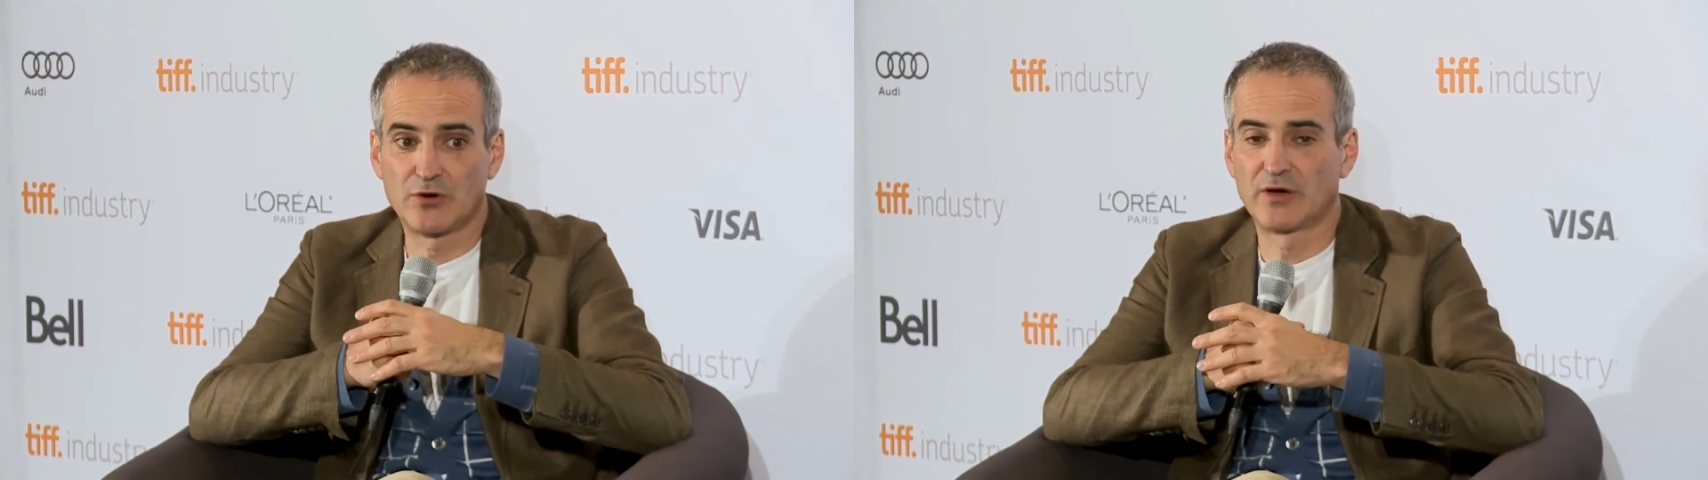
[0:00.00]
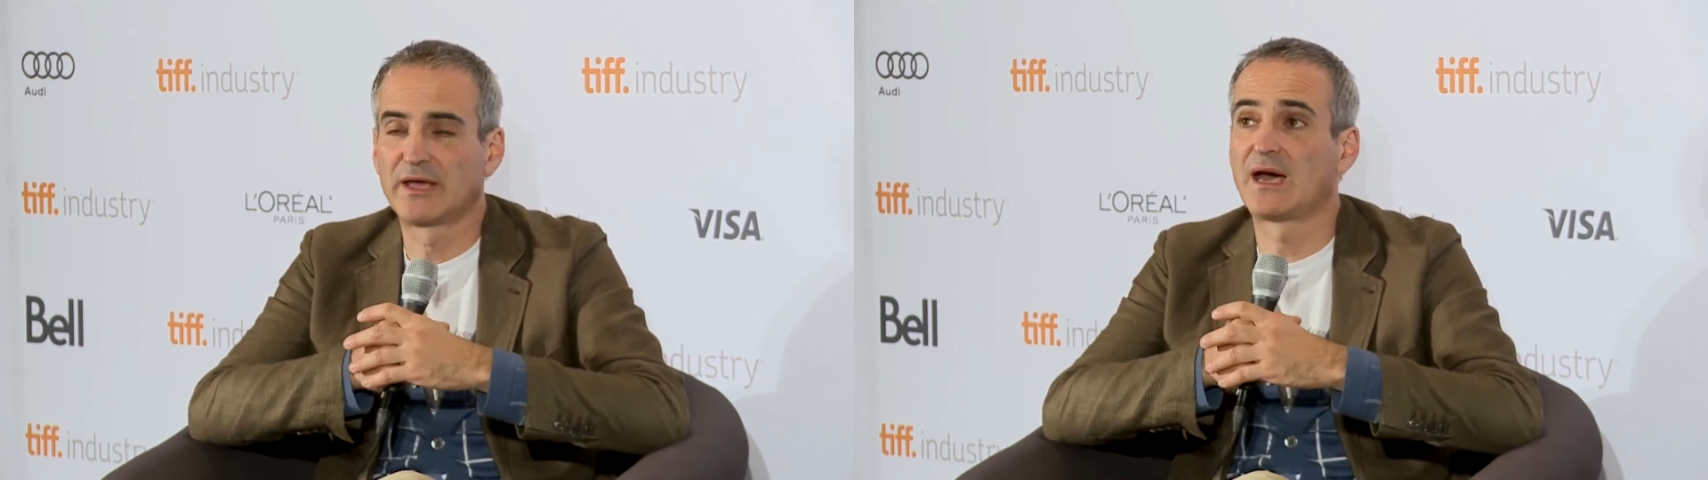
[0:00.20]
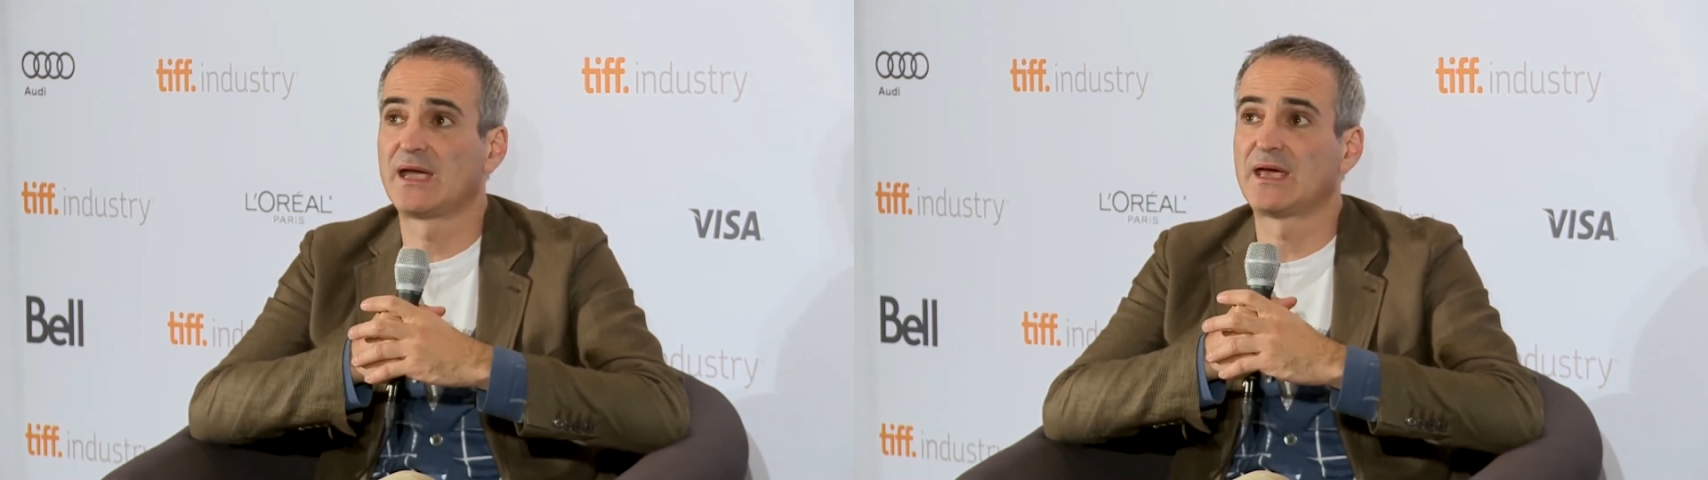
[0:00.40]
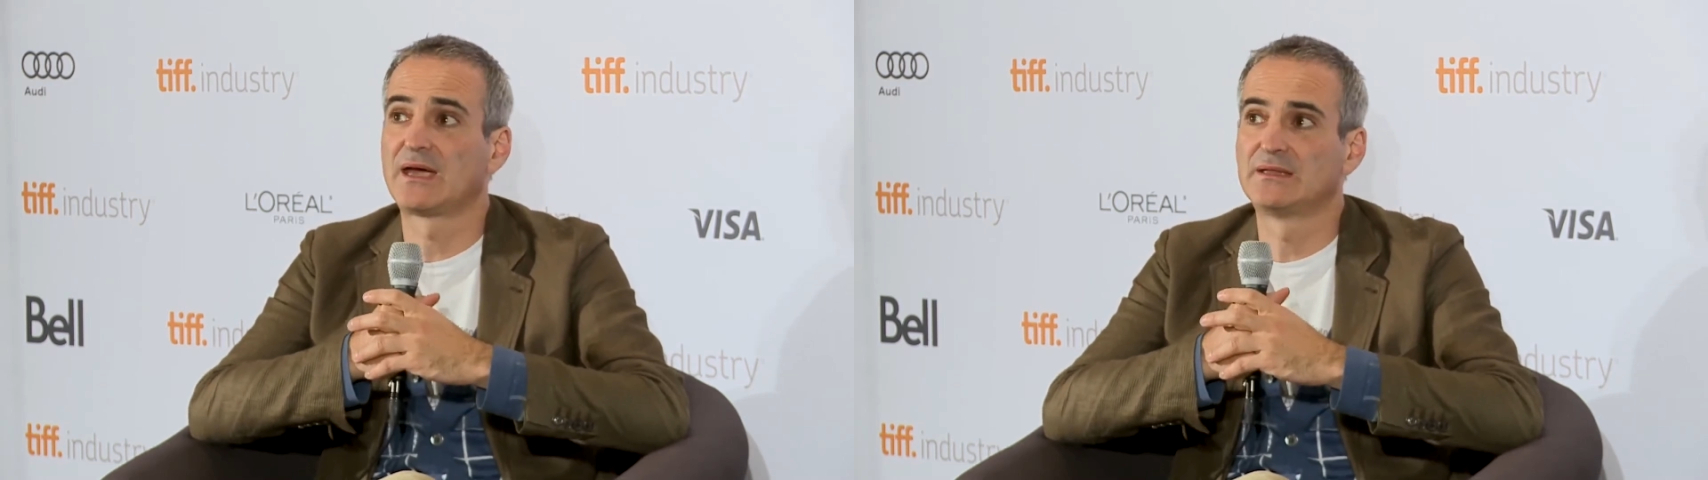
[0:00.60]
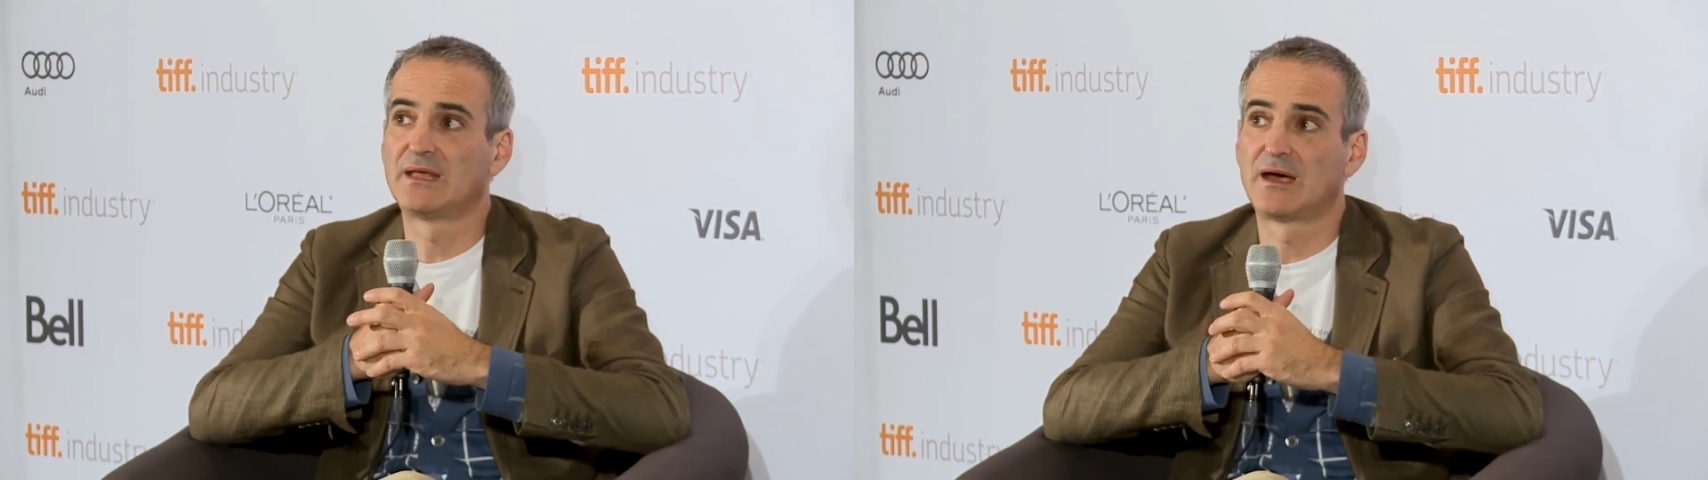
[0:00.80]
Jorge
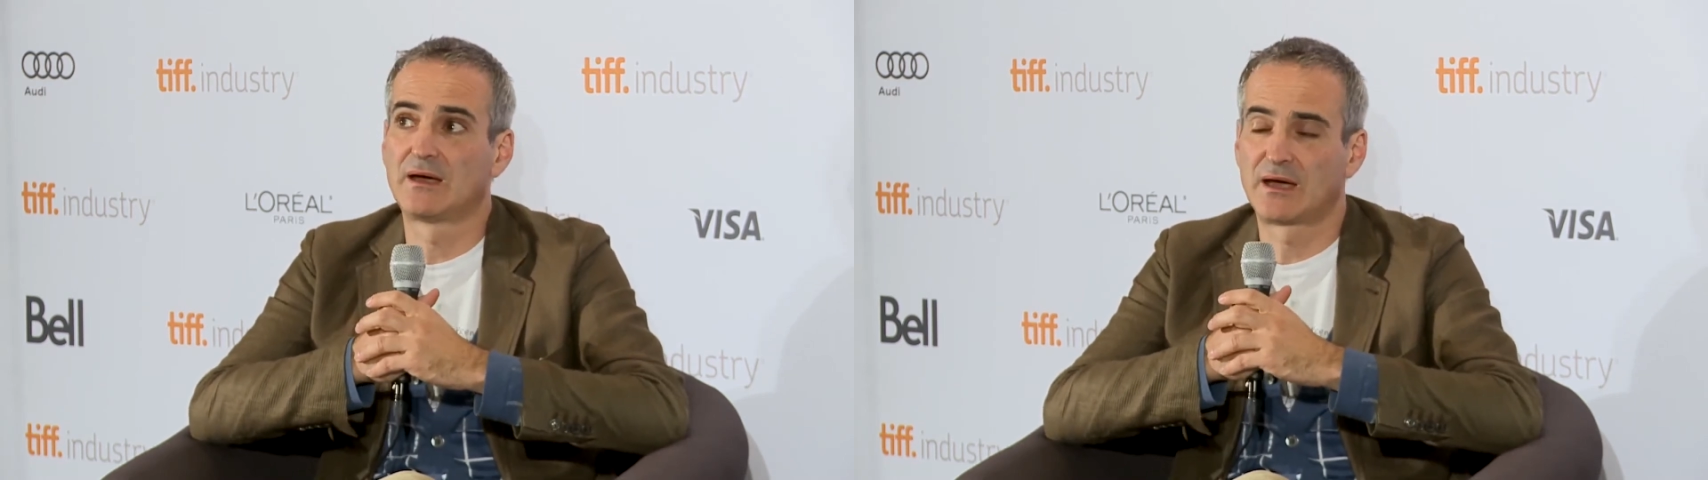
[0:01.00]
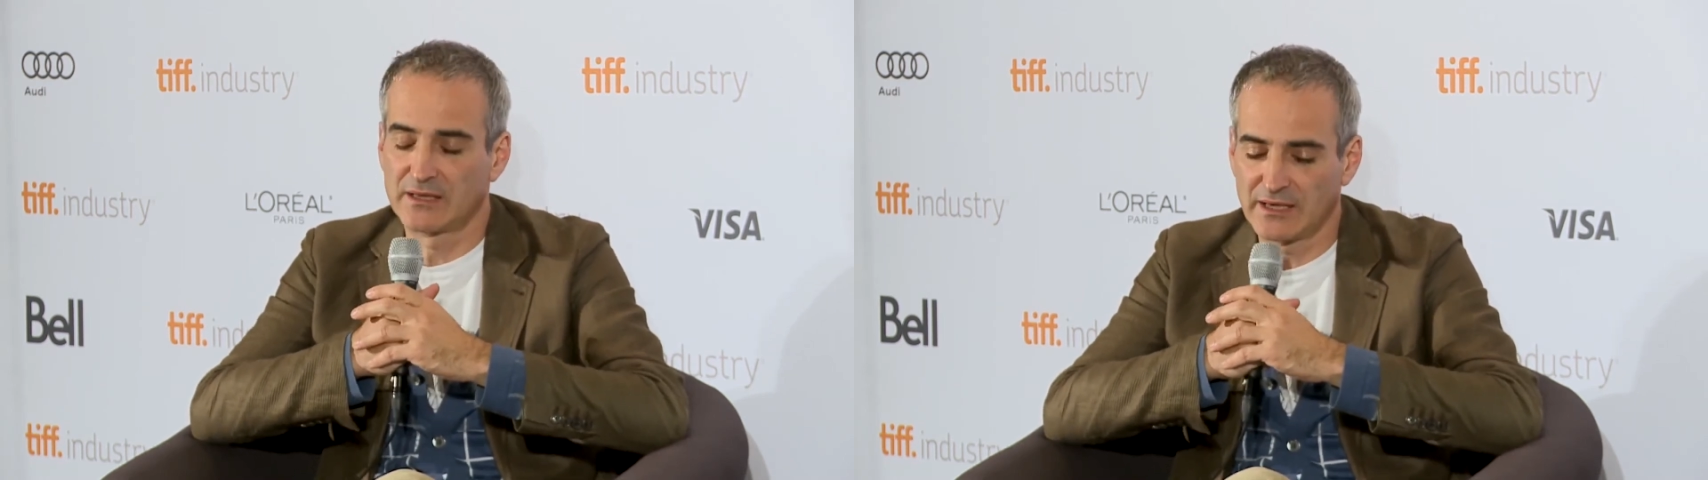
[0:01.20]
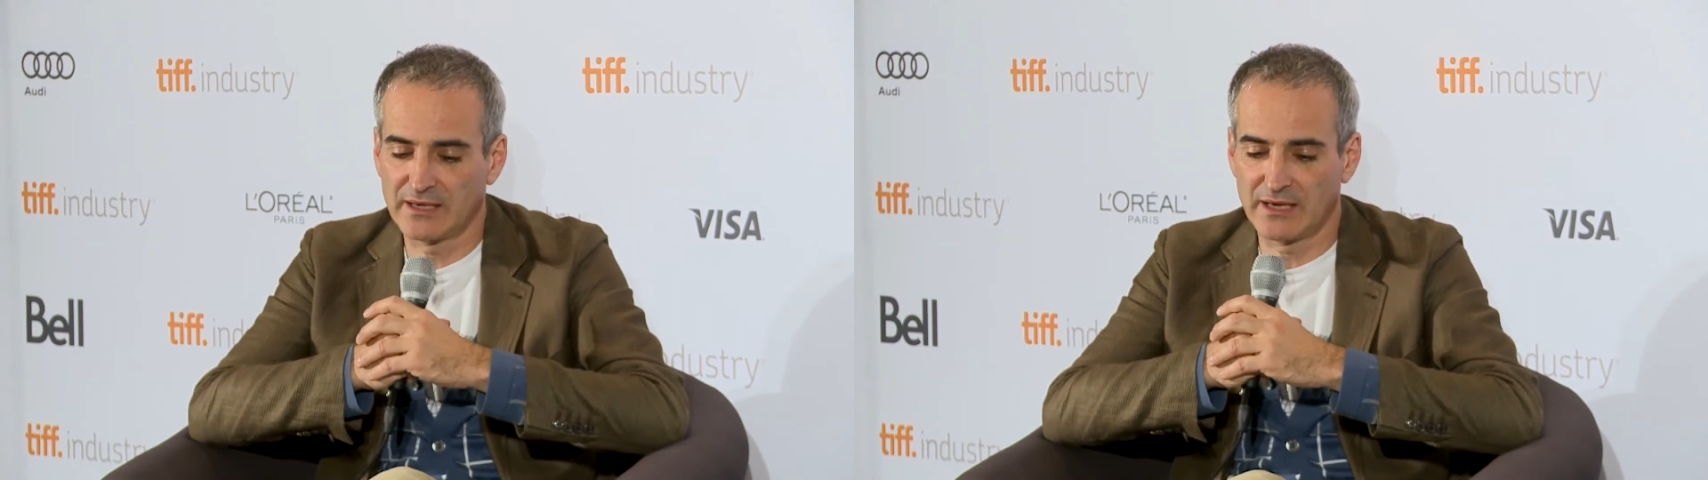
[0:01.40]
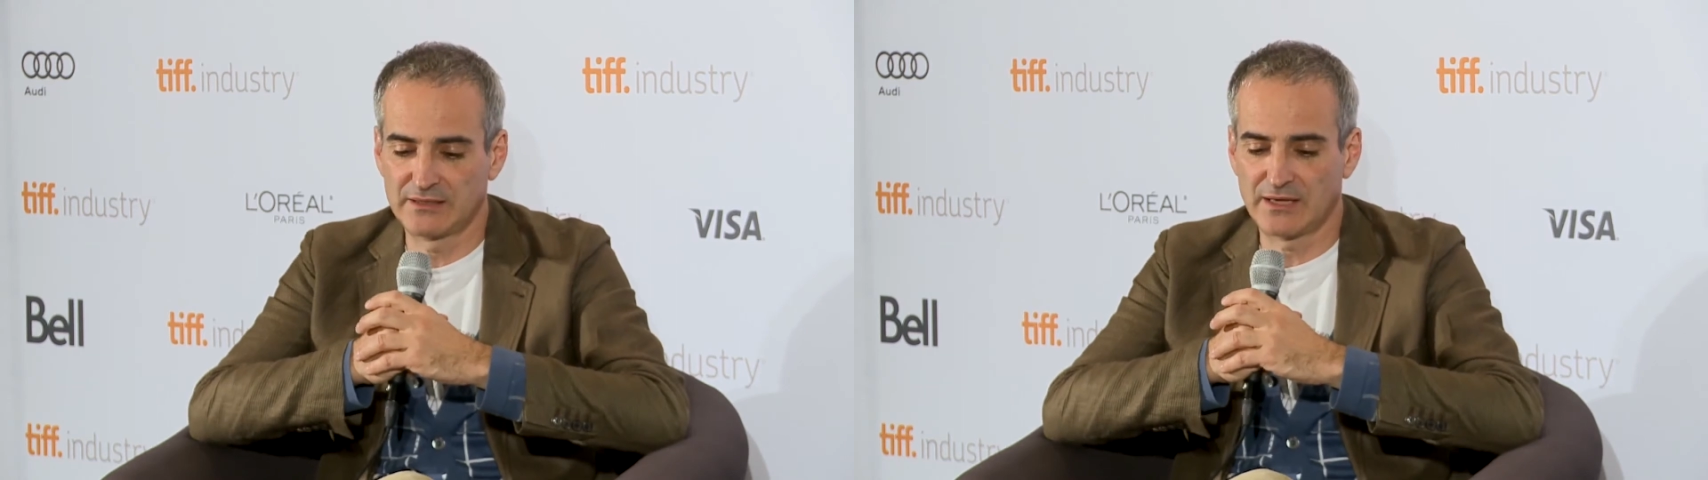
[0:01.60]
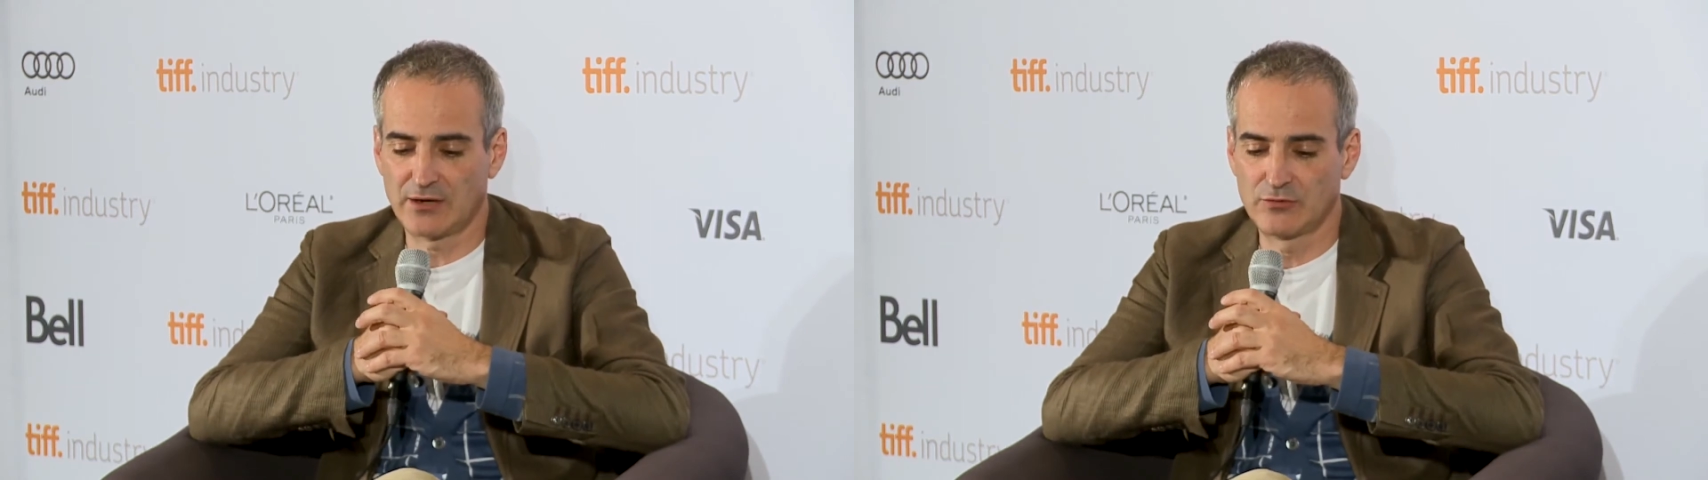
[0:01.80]

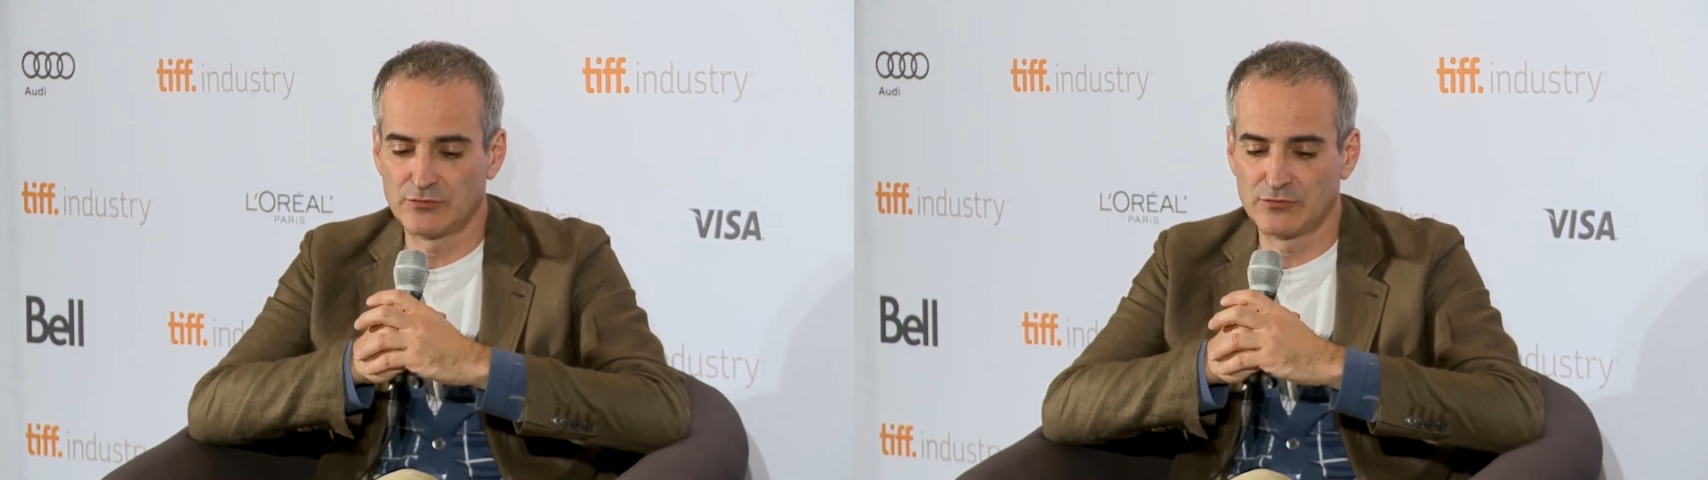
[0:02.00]
Arriagada,